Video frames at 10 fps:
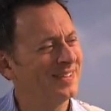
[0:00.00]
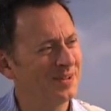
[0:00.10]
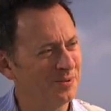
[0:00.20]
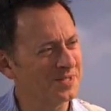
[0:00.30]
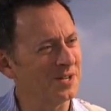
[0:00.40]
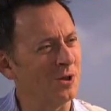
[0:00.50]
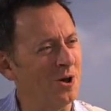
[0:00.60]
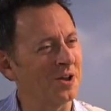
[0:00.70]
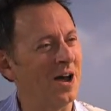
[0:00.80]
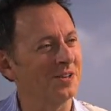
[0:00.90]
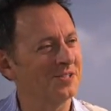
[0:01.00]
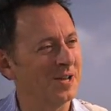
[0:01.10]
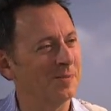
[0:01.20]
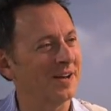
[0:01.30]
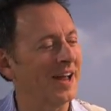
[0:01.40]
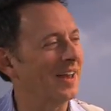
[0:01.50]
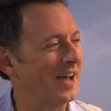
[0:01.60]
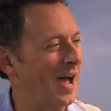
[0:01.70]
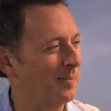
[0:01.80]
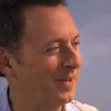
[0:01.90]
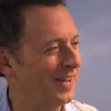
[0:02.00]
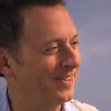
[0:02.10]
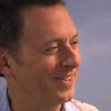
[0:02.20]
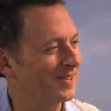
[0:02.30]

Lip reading: It was a long, hot day, but it had a happy ending.